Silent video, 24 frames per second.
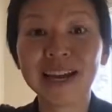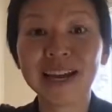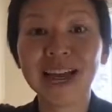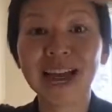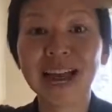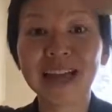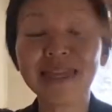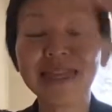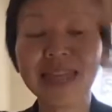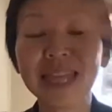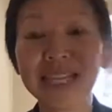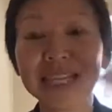
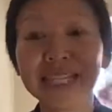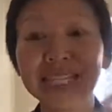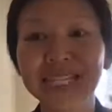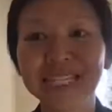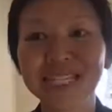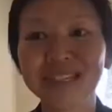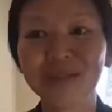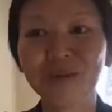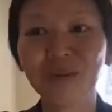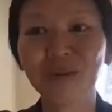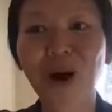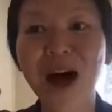And this
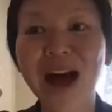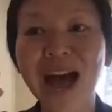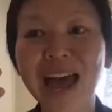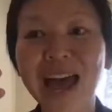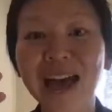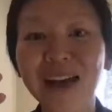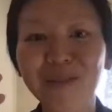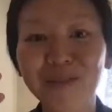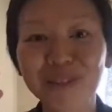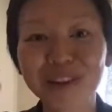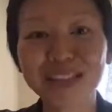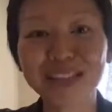is why
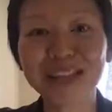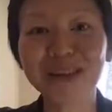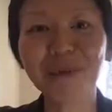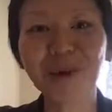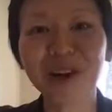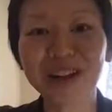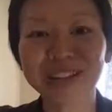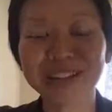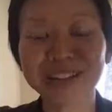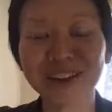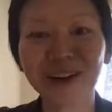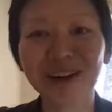I really
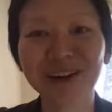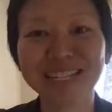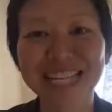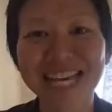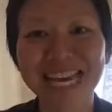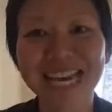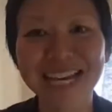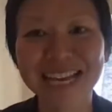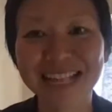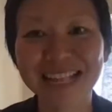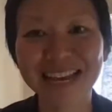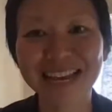want to
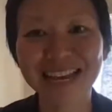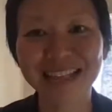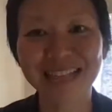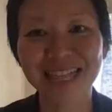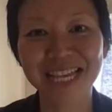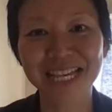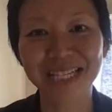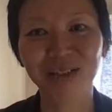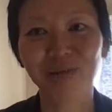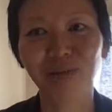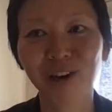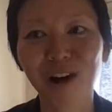articulate
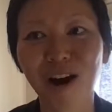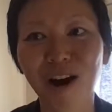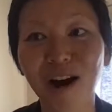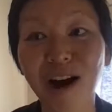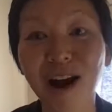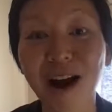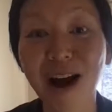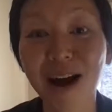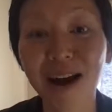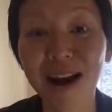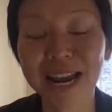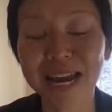this for our
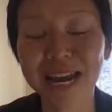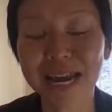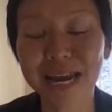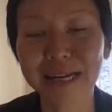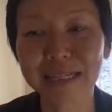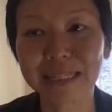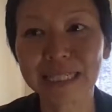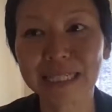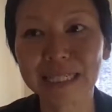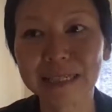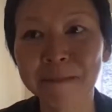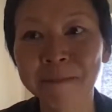
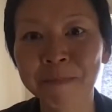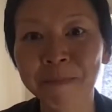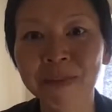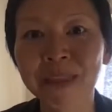audience.